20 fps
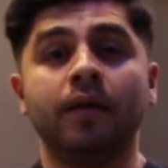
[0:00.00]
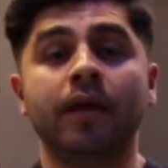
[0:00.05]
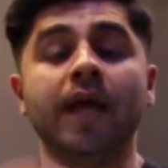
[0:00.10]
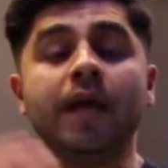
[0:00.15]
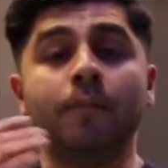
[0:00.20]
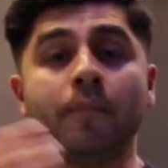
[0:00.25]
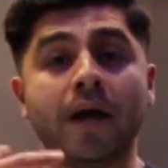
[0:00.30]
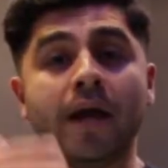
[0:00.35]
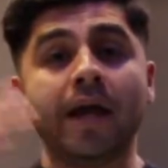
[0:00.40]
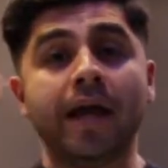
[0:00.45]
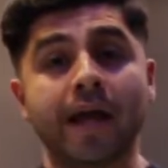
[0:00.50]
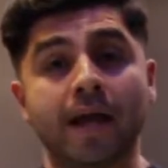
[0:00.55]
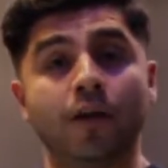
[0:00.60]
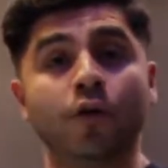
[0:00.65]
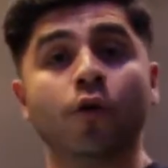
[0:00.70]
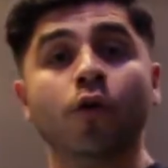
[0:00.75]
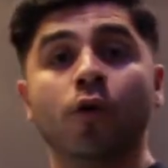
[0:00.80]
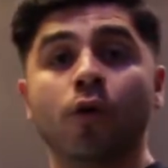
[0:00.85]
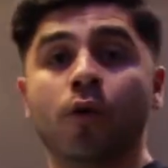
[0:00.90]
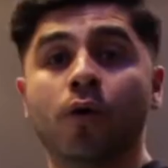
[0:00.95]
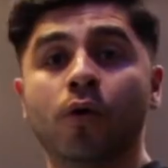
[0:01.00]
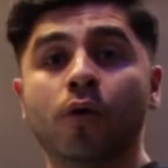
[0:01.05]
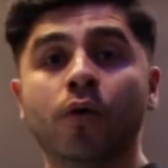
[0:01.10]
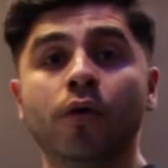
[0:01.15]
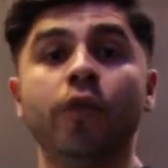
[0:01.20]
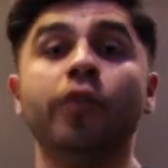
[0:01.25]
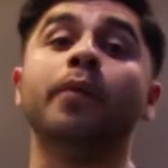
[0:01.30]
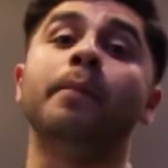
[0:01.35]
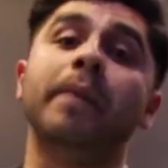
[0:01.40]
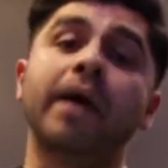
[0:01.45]
and my end goal
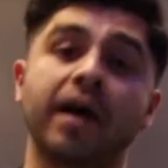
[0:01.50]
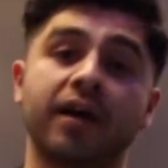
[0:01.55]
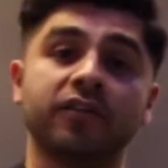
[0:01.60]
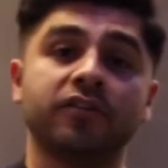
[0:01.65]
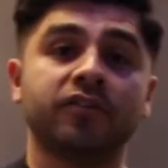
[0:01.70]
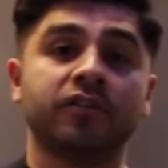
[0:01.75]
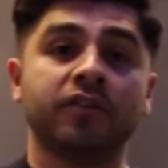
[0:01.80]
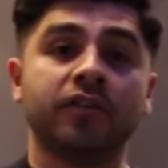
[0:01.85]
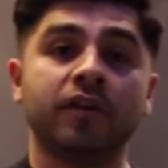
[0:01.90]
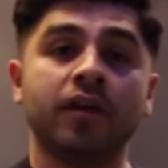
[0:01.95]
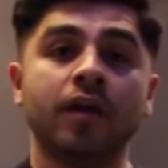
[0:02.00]
the best.